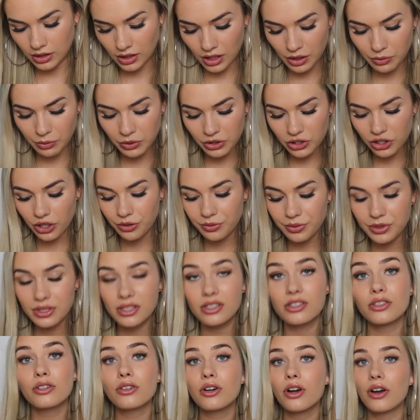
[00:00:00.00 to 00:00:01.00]
I wish I was
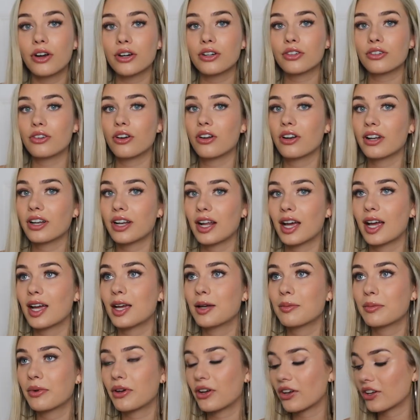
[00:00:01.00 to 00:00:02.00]
still going on
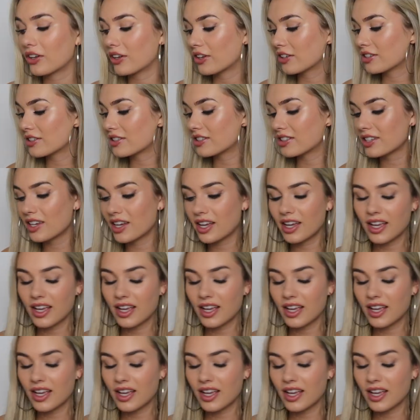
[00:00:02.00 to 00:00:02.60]
holiday because